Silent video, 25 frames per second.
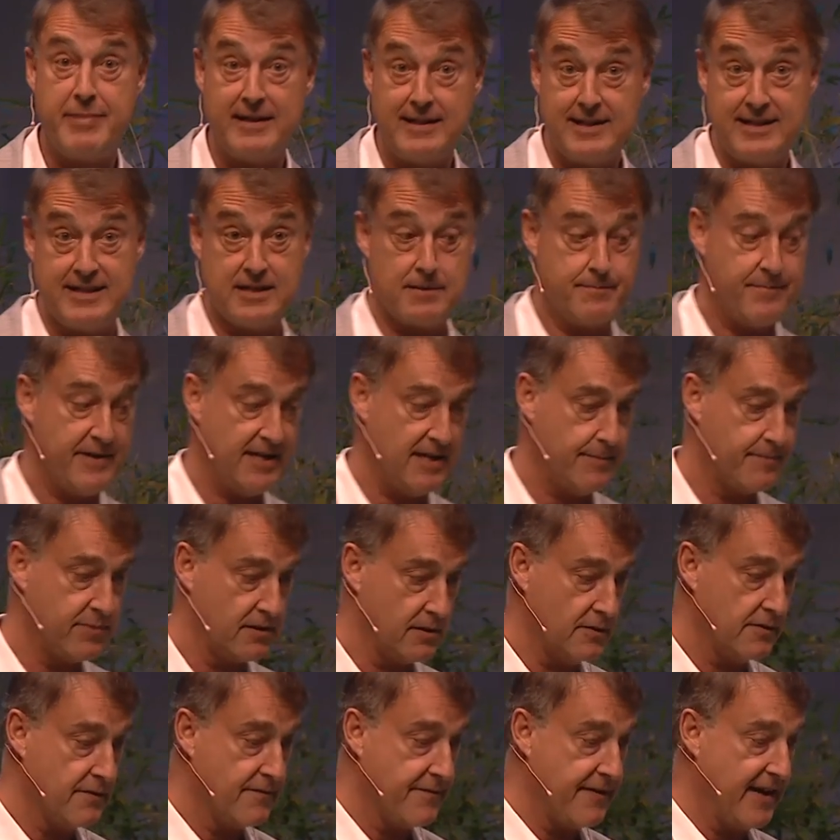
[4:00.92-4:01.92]
billion people
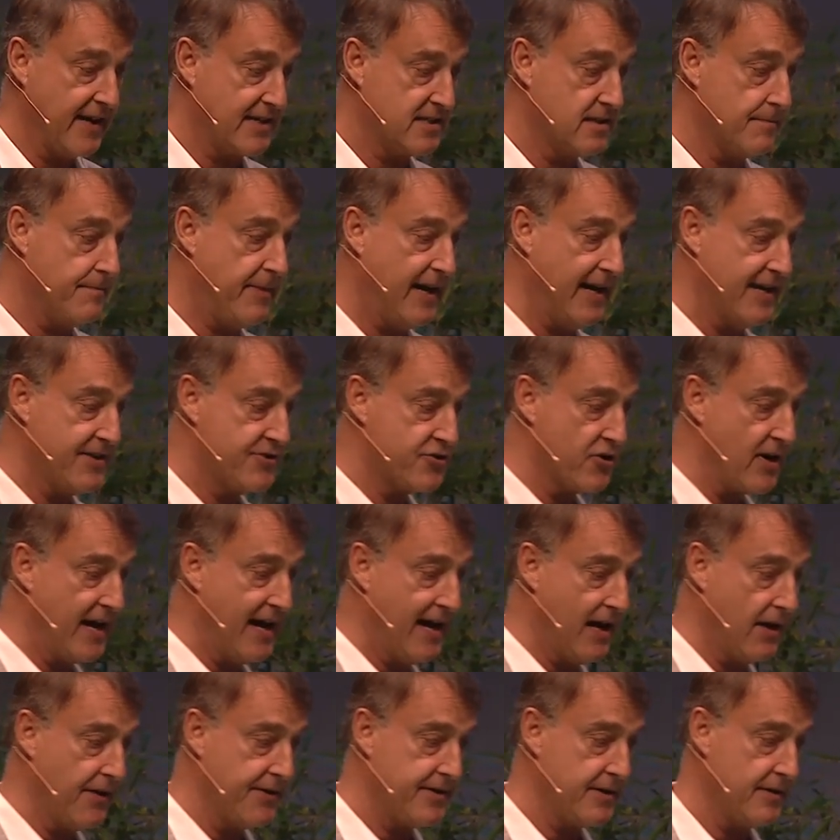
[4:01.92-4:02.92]
who are affected by
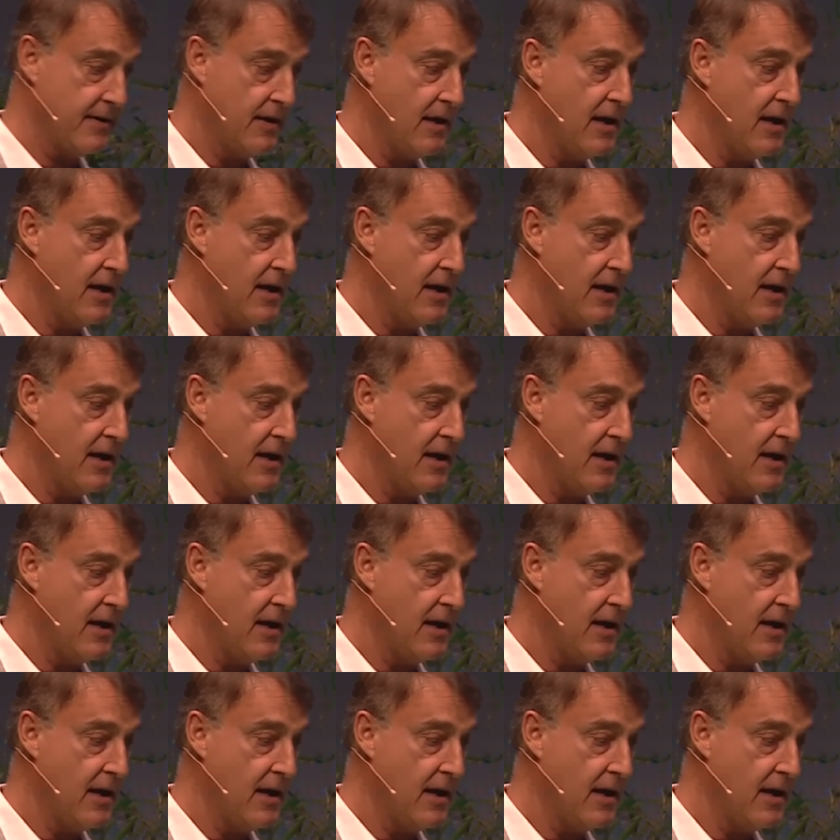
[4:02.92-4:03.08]
drought.